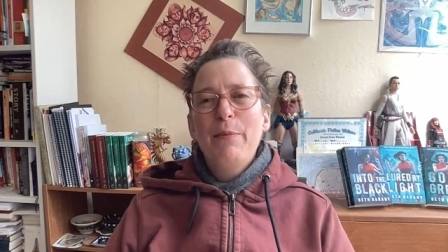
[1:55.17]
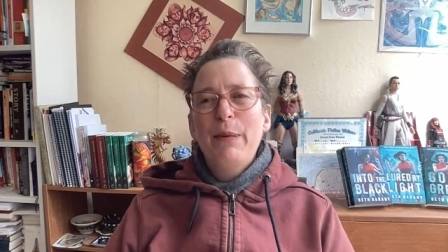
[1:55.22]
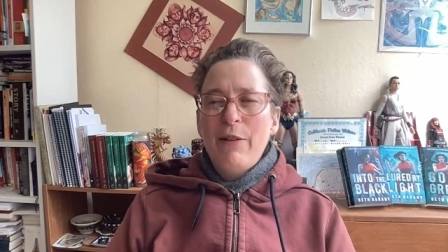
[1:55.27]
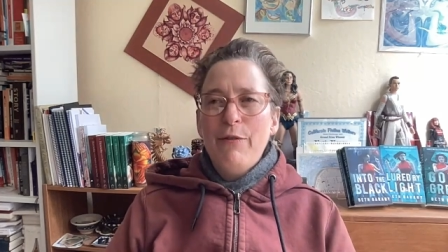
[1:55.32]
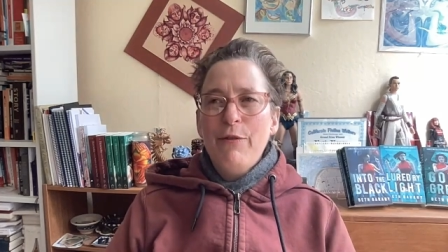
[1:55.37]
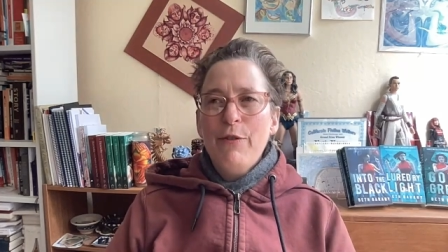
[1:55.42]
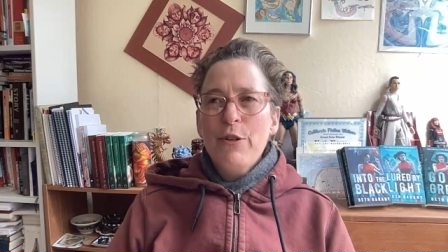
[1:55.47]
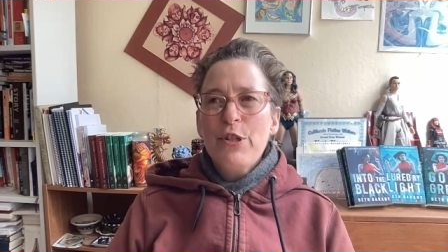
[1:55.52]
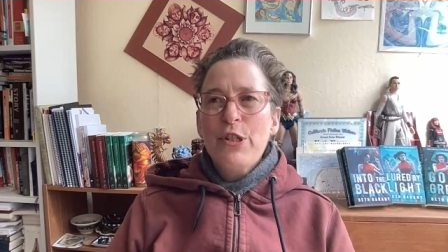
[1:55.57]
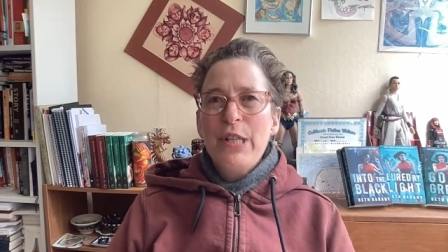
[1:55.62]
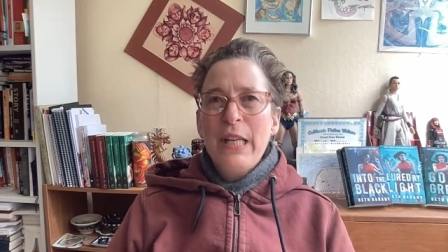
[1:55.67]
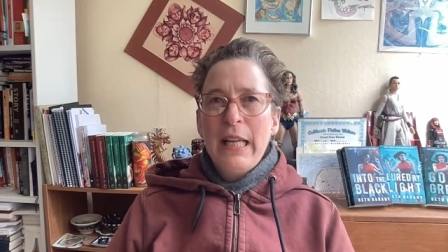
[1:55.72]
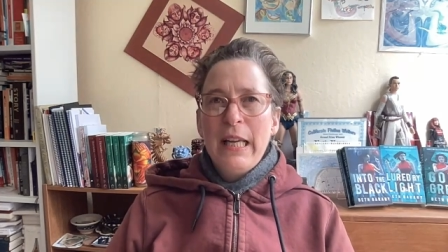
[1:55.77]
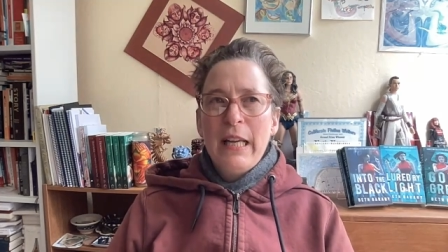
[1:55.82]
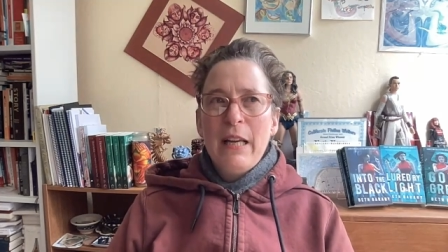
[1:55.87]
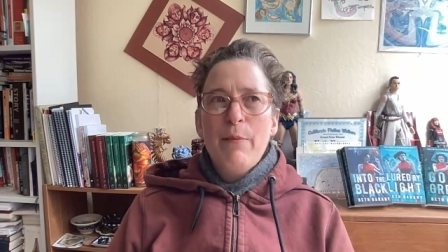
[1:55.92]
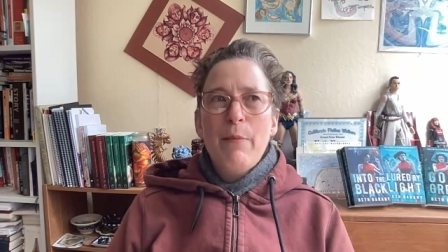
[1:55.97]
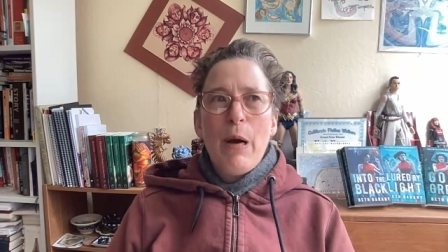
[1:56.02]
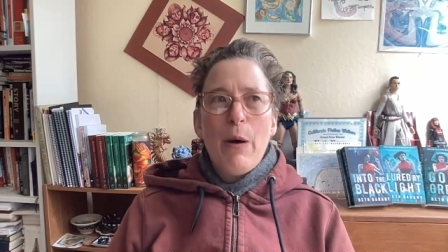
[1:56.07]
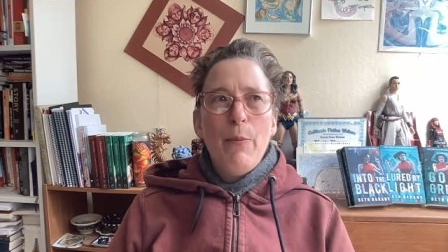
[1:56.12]
At first, thinking
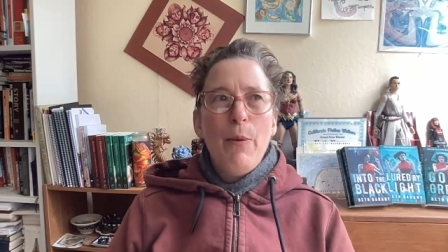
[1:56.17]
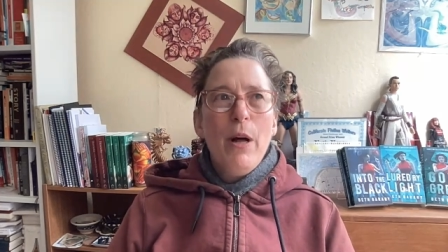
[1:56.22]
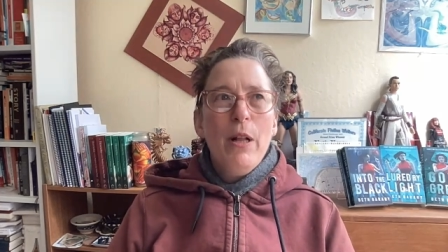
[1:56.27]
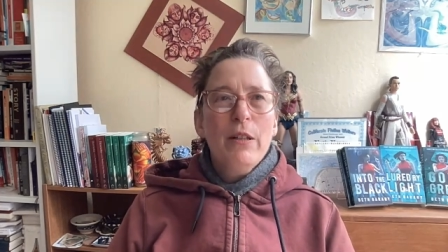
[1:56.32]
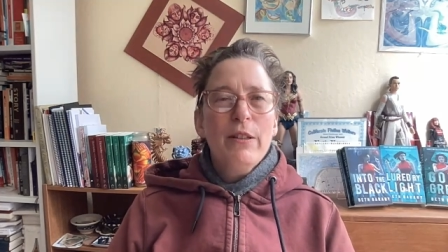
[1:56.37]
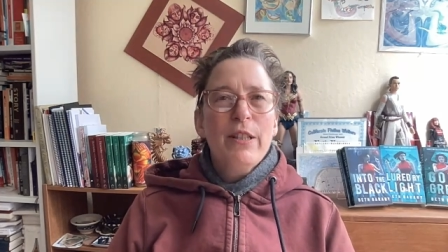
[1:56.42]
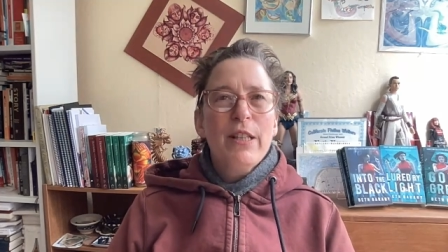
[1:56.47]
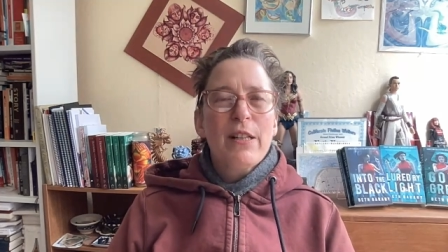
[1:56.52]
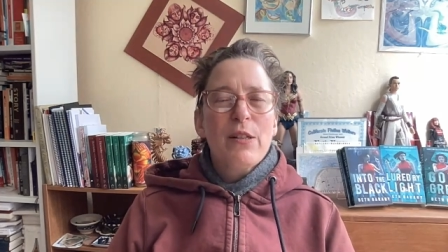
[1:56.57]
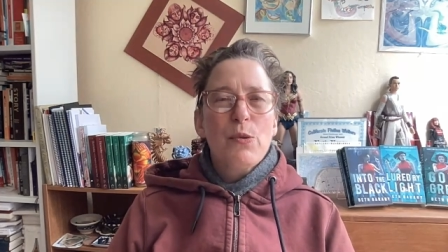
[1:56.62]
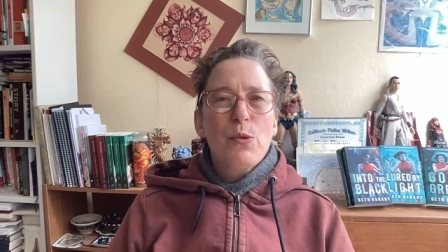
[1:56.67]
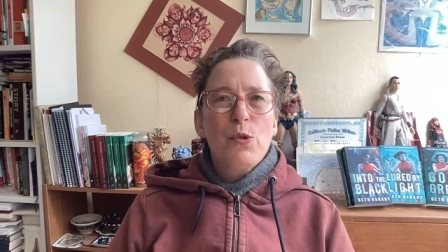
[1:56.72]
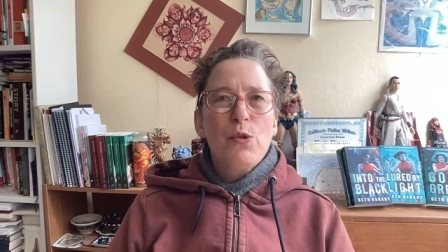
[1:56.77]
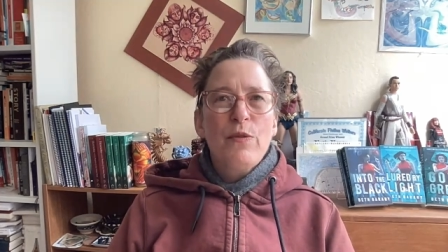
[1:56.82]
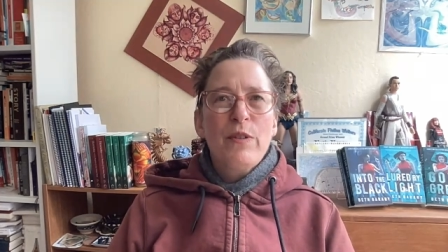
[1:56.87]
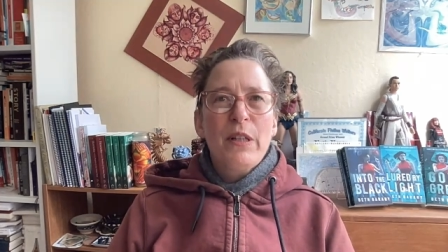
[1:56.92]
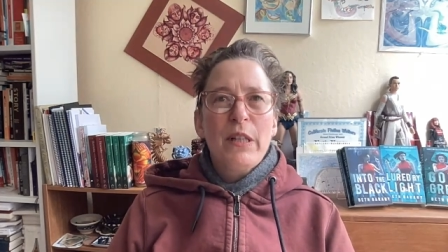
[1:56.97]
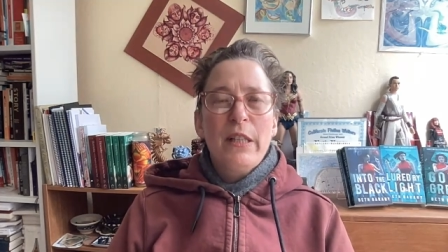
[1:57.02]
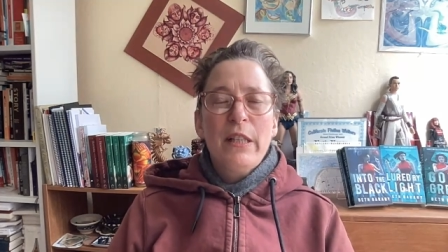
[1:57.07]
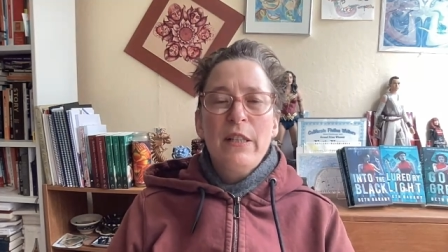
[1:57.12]
about politics was
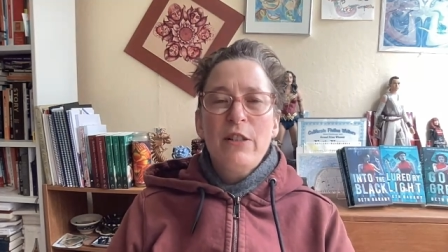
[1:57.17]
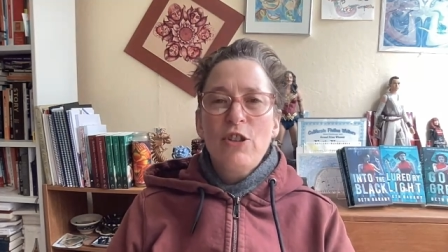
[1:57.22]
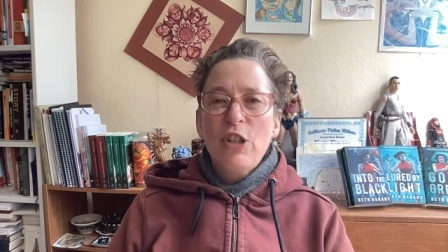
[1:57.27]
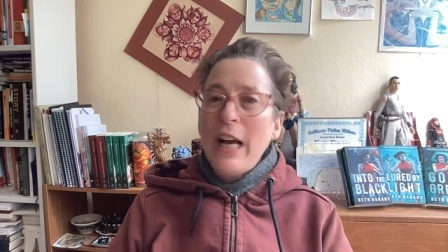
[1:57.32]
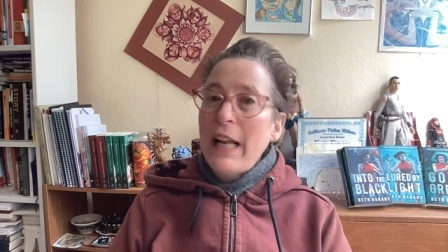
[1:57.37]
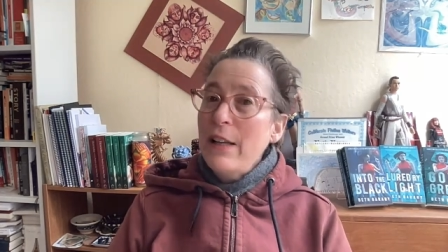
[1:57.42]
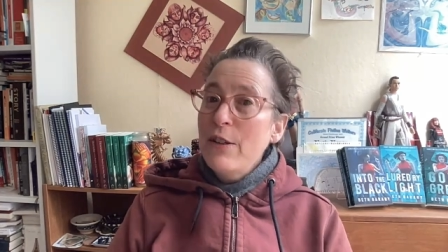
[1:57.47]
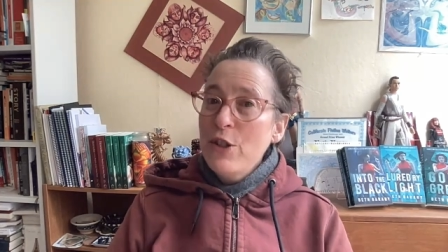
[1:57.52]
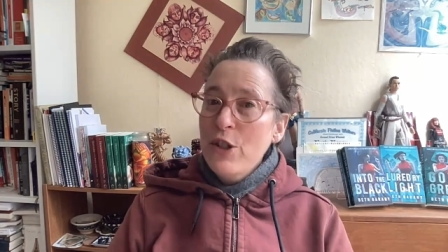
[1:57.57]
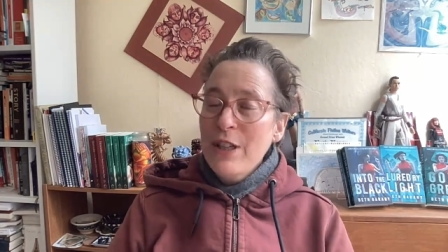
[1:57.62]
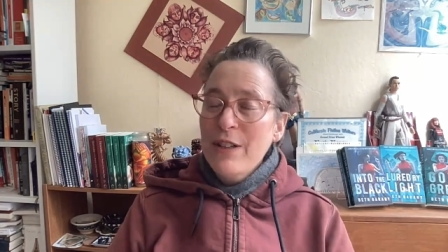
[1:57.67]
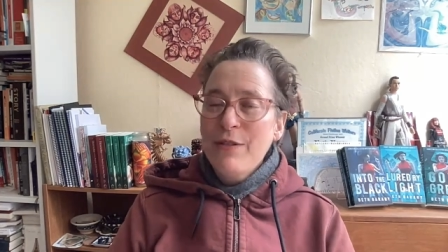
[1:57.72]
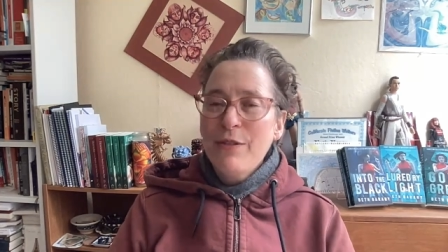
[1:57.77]
really challenging